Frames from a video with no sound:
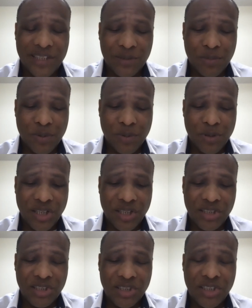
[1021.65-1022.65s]
I like his
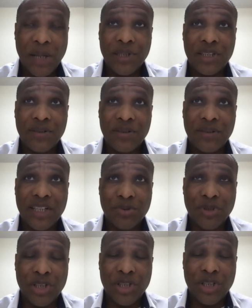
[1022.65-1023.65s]
books on this topic, right?
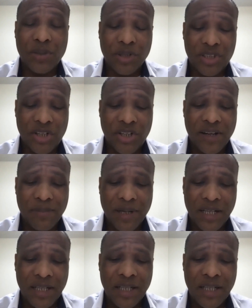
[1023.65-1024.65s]
He has really good books, The
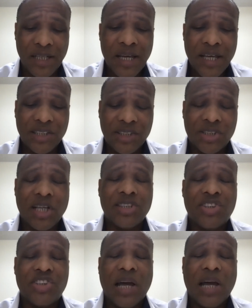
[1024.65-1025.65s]
Internet of Money. He says
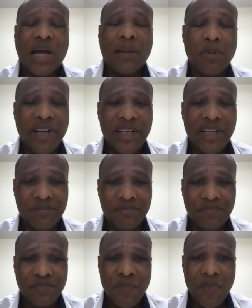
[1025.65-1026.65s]
it's unstoppable
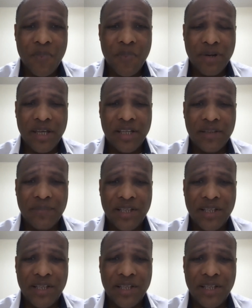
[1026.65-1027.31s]
money, right?